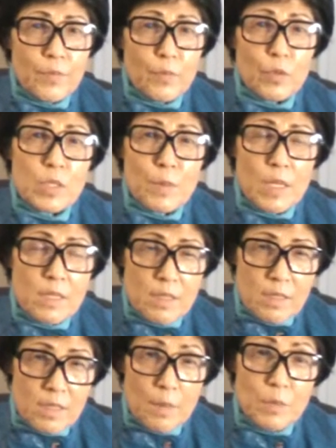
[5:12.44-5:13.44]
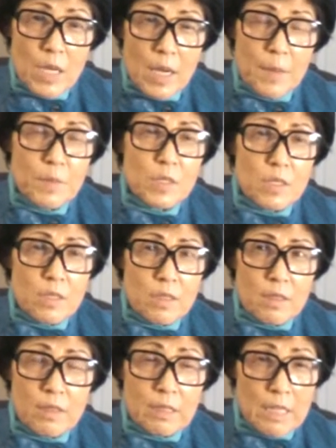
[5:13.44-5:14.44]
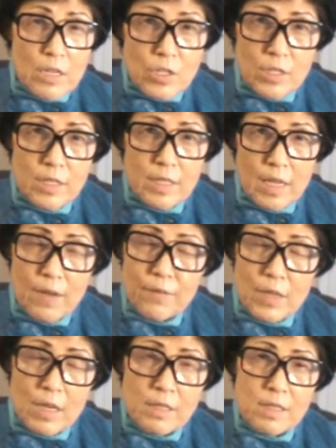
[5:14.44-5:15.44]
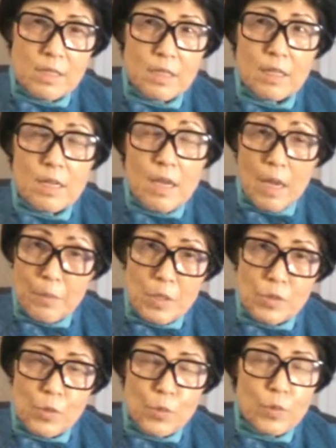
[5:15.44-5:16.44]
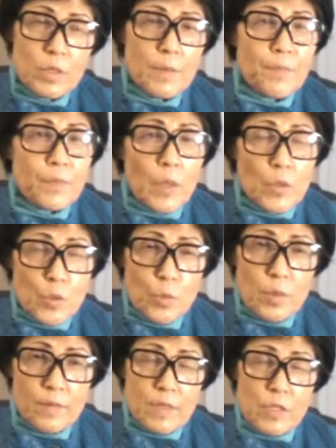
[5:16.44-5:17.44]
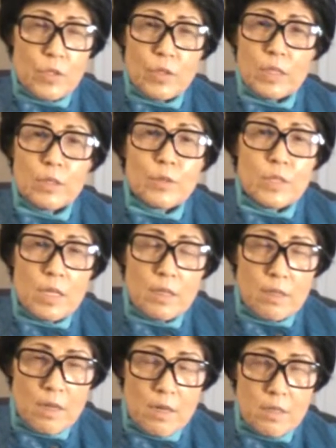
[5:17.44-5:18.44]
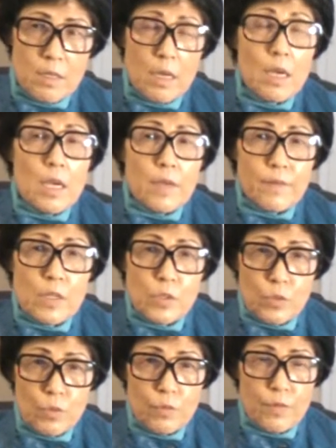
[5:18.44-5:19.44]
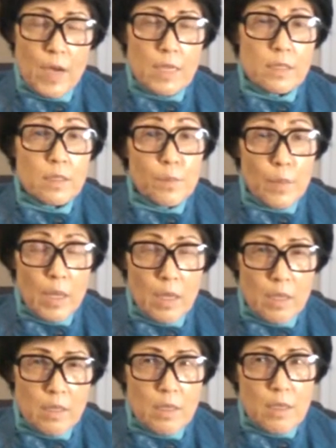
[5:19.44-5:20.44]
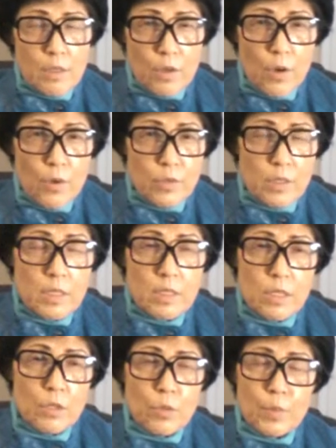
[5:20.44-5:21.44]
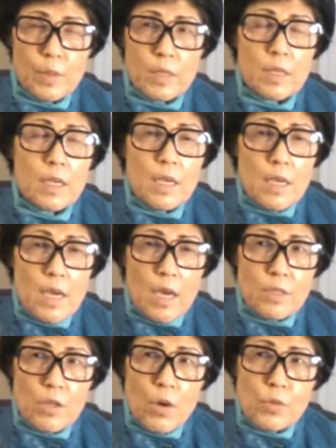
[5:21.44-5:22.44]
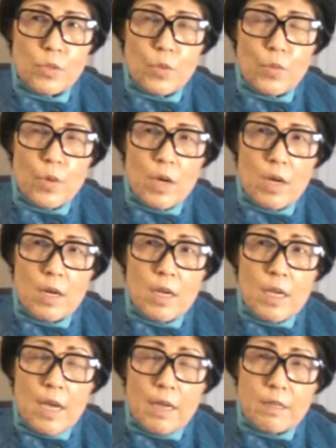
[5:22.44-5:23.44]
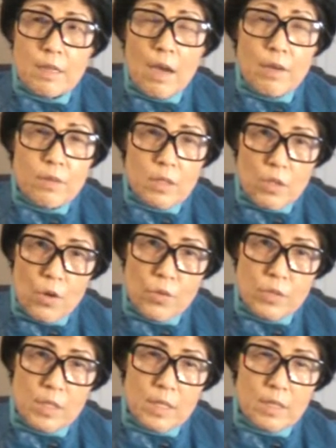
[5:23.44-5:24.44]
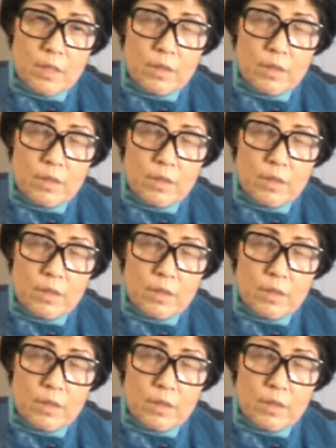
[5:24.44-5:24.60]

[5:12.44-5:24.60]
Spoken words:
which means sometimes just occasionally have that episode, supraventricular tachycardia. If it's too fast, it may cause the syncope. And also any other cause like